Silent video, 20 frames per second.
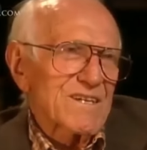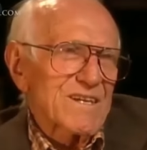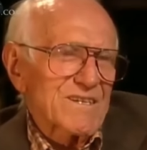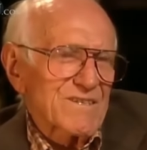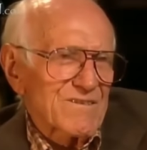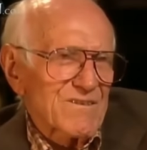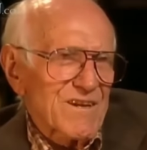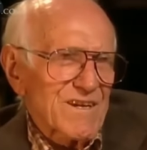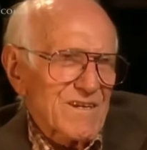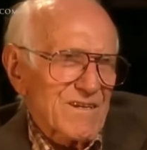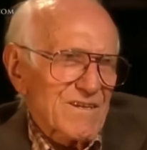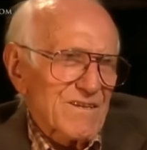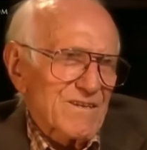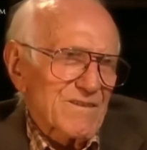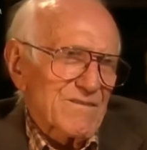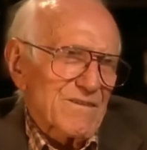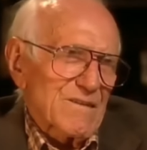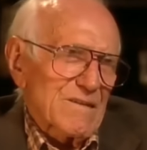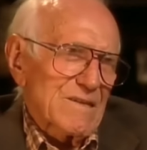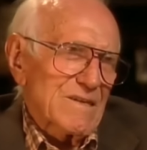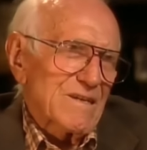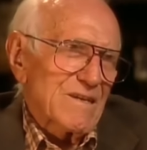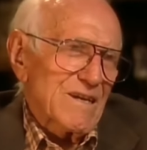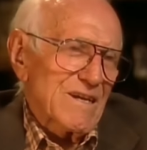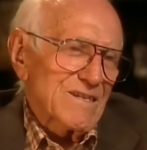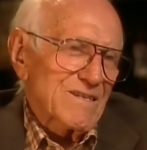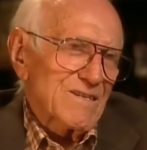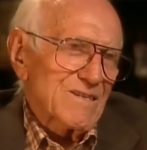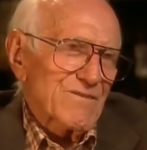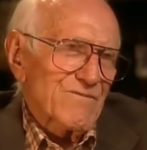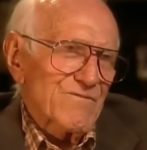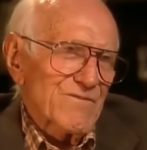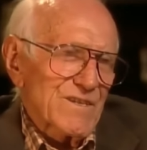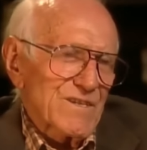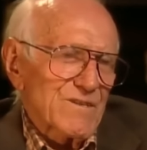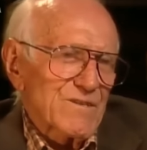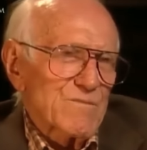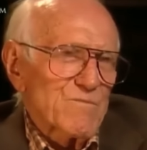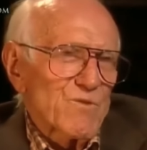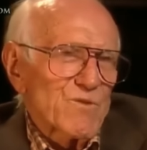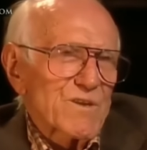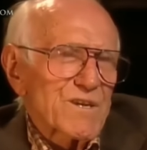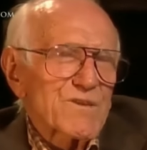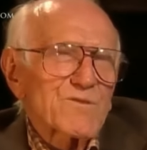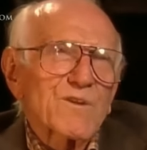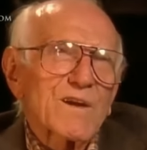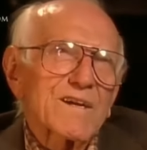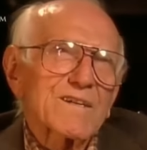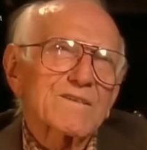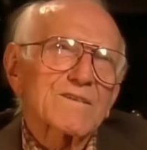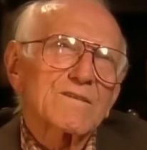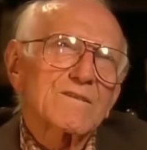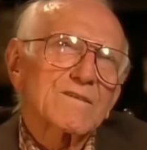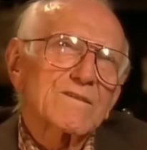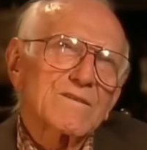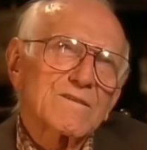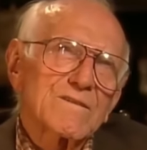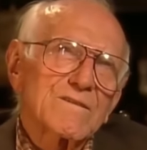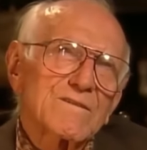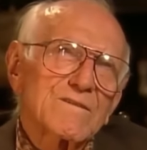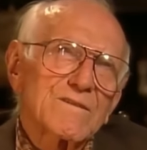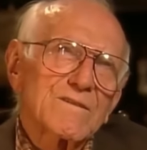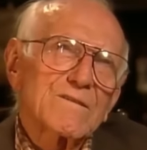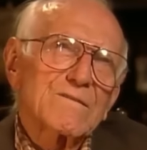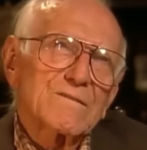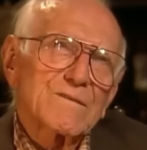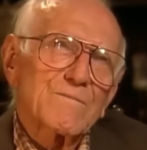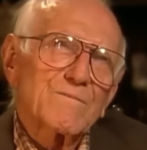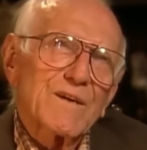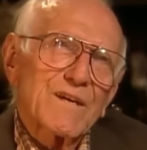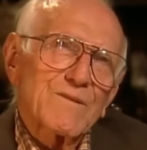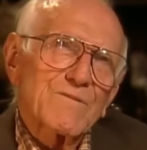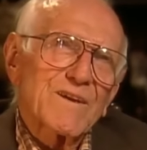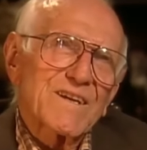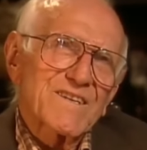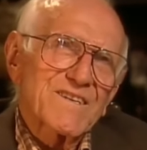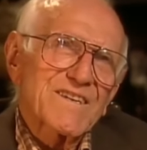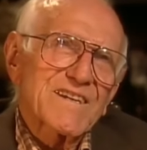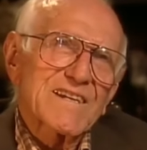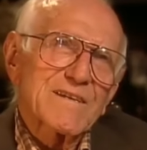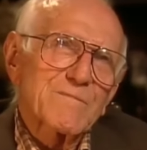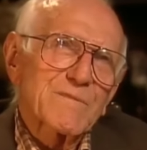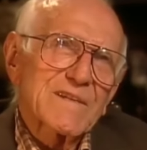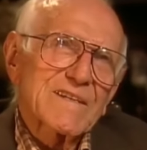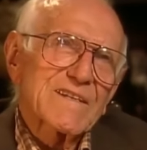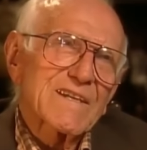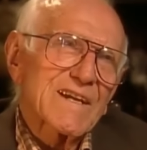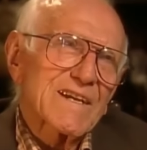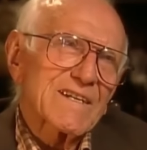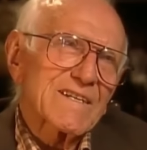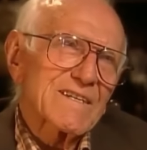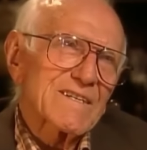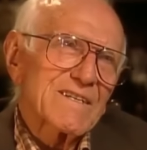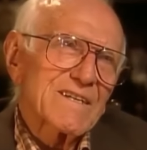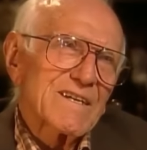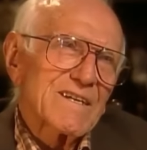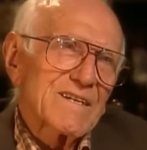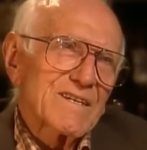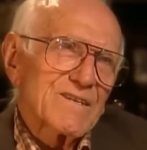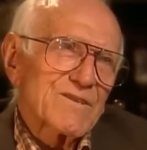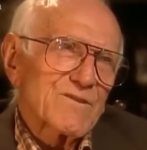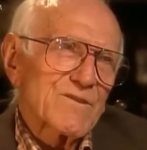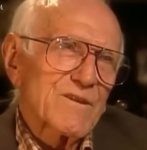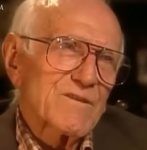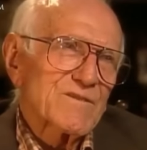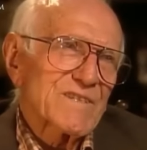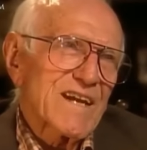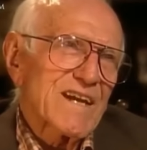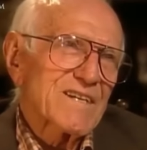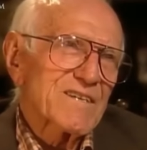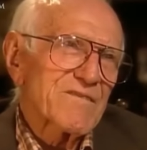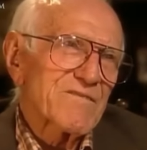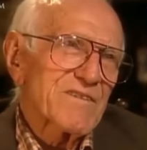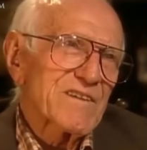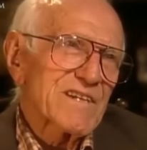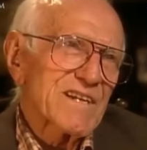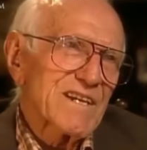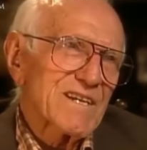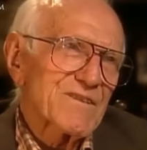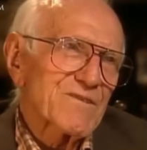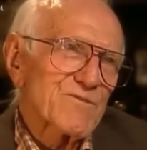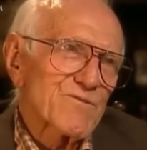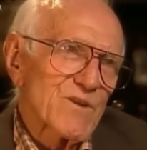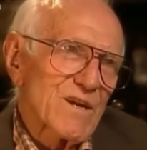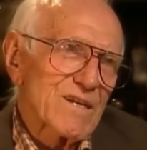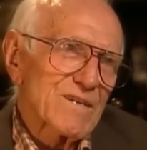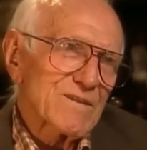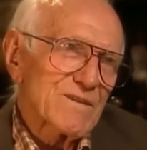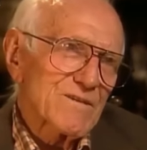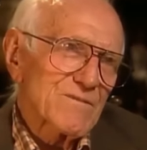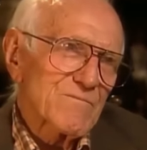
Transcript: I drank, I just figured the more I drank, the better I'd sleep at night. So I was out every night drunk.